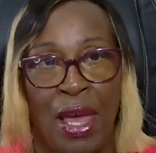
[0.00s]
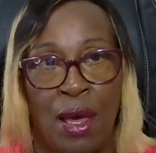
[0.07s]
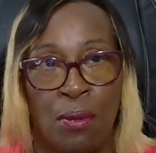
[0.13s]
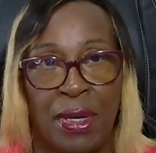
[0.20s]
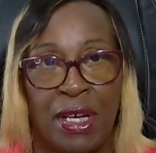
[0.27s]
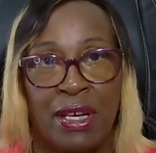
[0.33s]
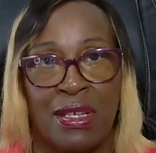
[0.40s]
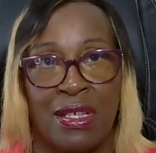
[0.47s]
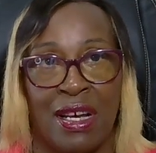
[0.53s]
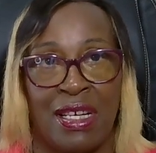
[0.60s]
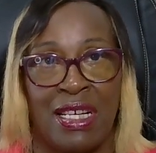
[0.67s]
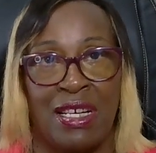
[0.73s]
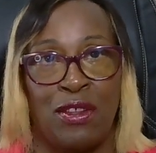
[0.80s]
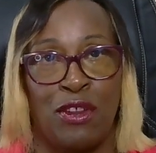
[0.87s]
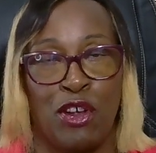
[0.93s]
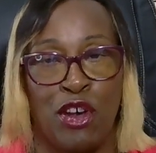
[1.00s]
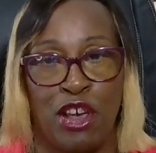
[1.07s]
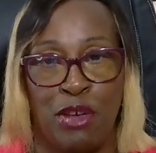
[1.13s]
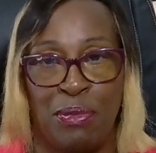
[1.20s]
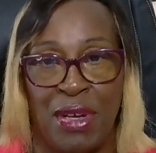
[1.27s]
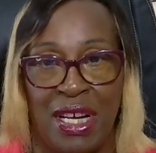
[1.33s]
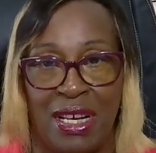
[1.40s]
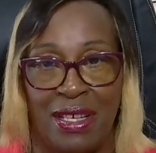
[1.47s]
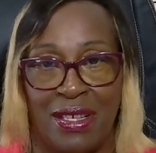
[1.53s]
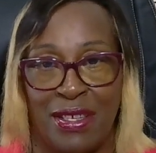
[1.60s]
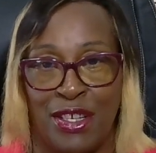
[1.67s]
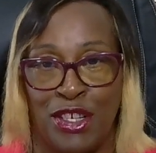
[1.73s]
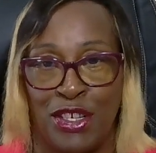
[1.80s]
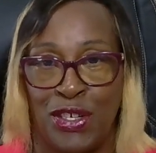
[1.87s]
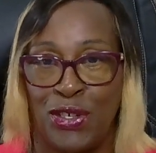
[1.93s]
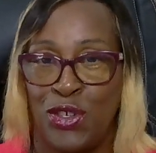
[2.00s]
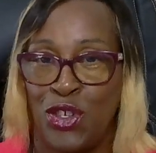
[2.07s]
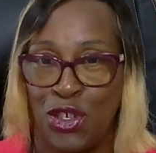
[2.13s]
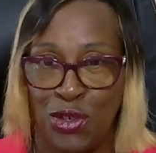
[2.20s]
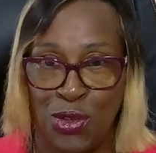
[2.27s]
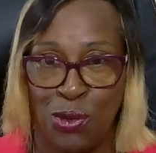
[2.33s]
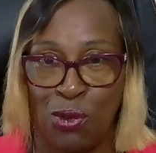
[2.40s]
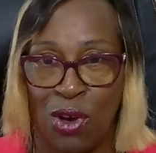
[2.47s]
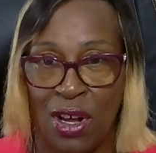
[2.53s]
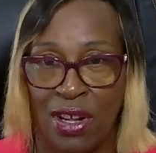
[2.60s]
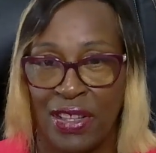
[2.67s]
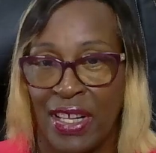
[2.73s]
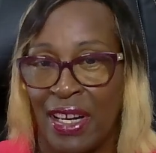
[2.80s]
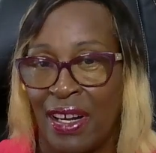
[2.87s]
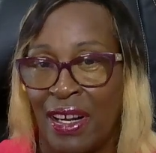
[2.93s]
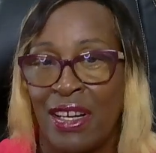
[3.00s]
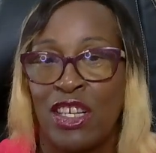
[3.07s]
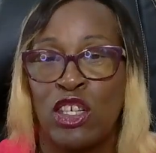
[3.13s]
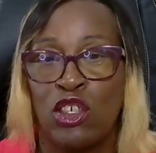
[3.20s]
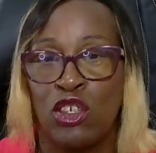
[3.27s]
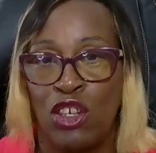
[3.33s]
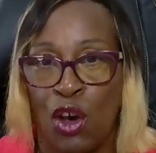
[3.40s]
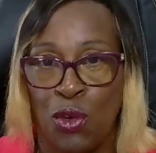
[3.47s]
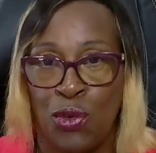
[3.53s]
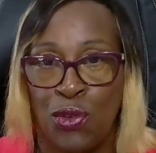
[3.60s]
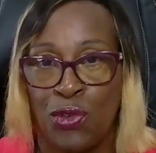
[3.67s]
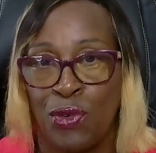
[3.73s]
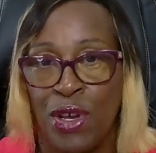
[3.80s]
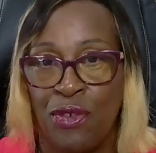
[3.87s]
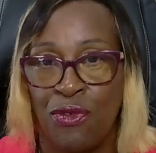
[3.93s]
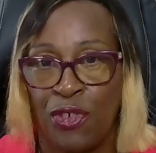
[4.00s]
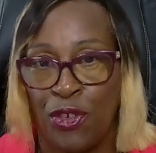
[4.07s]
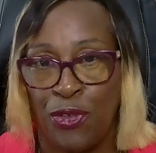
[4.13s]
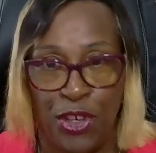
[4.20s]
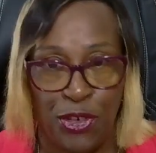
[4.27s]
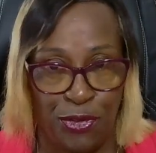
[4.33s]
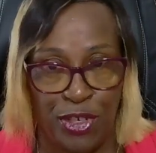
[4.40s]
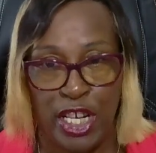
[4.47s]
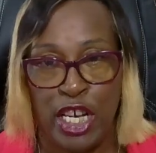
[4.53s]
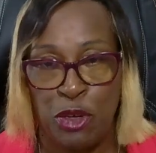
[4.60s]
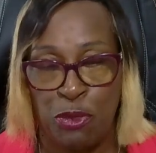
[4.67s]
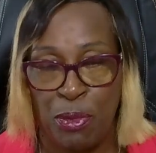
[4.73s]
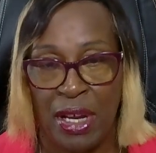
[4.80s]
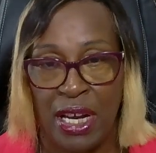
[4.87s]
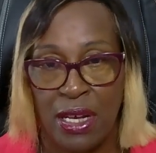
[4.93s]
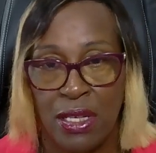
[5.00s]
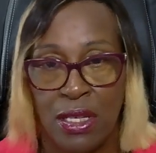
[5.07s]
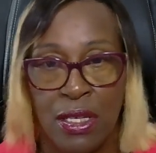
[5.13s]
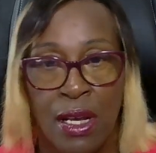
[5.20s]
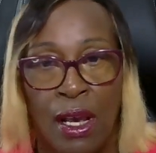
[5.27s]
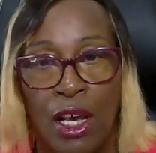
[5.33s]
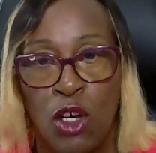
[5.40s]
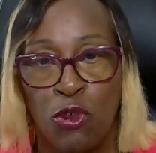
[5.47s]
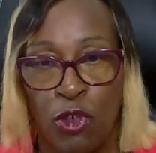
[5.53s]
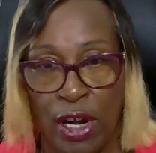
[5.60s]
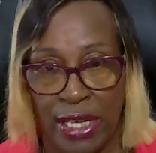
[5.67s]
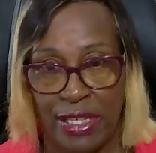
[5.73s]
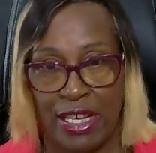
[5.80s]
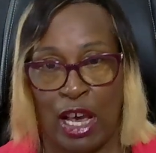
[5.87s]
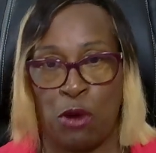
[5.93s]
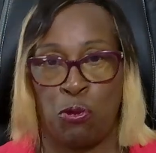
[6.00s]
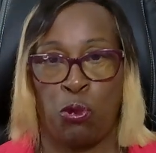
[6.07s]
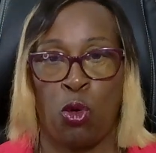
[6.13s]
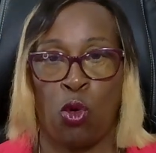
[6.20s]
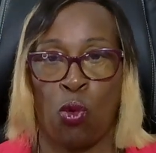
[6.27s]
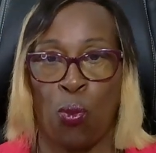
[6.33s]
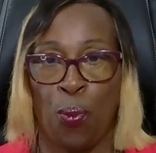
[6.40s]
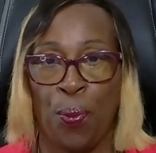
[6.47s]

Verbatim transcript: because I need thirty minutes to do the work, then I go through it for fifteen minutes, for example.